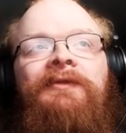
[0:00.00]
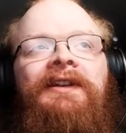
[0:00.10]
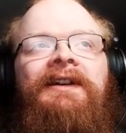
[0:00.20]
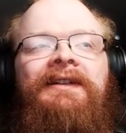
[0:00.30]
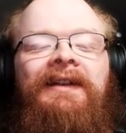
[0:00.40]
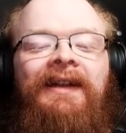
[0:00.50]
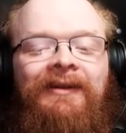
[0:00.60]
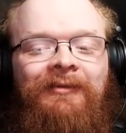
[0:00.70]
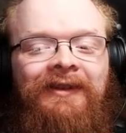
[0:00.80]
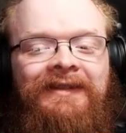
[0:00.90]
day today,
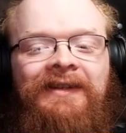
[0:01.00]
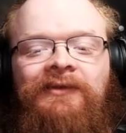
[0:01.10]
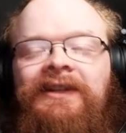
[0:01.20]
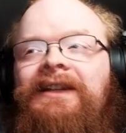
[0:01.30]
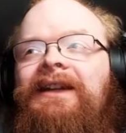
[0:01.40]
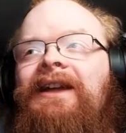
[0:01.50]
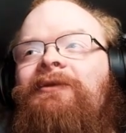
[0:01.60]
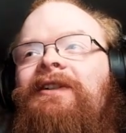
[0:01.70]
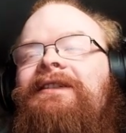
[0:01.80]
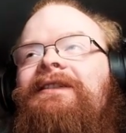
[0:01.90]
but let's see if we can get a game
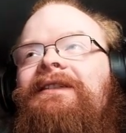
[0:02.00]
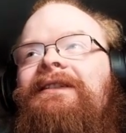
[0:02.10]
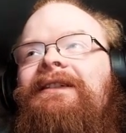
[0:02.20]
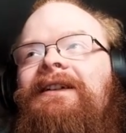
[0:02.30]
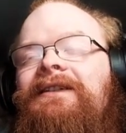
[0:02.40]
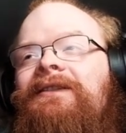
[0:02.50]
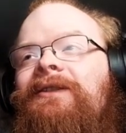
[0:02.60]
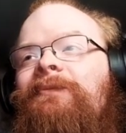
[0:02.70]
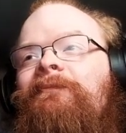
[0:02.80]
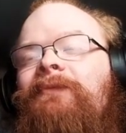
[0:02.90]
on
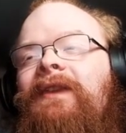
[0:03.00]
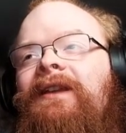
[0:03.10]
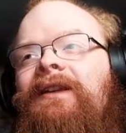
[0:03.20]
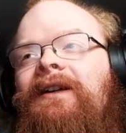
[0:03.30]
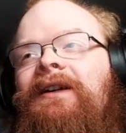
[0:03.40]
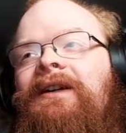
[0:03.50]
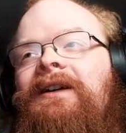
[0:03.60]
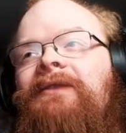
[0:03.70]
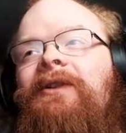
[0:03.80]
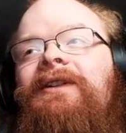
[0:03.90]
Tygem.
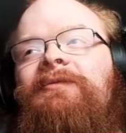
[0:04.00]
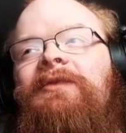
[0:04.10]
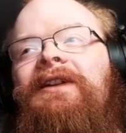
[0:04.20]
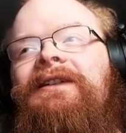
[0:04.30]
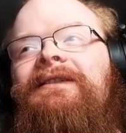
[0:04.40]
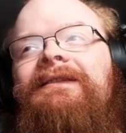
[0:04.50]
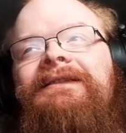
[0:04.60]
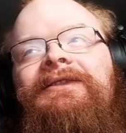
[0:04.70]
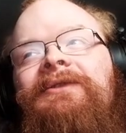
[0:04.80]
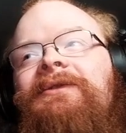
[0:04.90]
I've already played
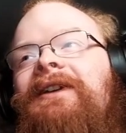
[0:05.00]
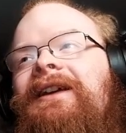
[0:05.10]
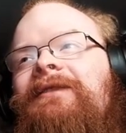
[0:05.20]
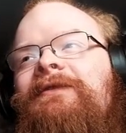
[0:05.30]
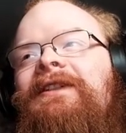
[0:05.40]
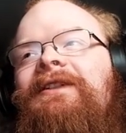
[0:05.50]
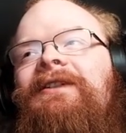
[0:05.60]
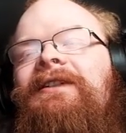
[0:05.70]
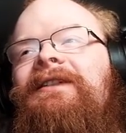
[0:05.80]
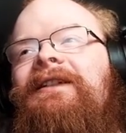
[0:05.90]
two games
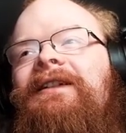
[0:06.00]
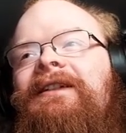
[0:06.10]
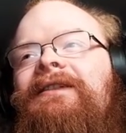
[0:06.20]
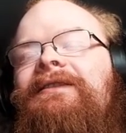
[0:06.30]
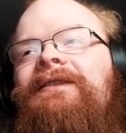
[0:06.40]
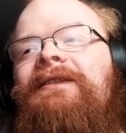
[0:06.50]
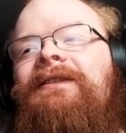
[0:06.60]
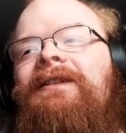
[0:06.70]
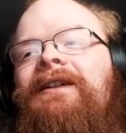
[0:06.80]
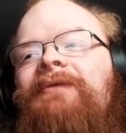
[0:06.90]
here, and
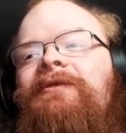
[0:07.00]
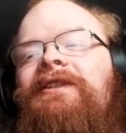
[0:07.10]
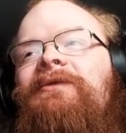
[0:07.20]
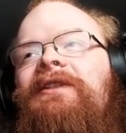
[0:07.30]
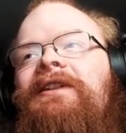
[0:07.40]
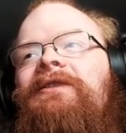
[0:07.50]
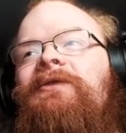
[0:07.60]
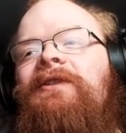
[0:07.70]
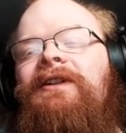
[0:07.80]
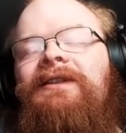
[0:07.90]
I've been getting really
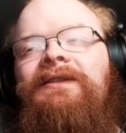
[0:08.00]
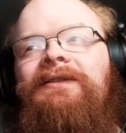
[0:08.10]
annoyed,